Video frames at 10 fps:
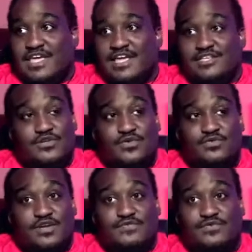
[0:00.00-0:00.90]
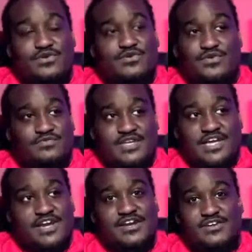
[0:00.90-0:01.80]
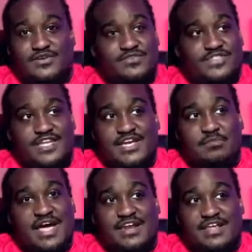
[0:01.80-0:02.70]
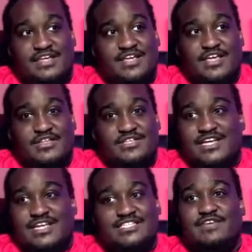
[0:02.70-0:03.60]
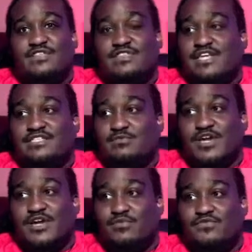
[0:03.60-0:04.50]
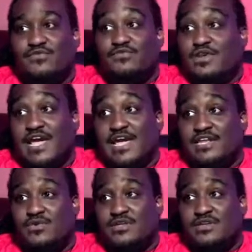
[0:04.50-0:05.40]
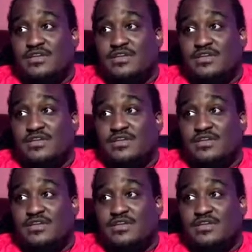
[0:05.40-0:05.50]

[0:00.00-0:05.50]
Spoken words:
Yeah, and so therefore you don't even care, you don't even think about it. To even think to make a movie for Nollywood.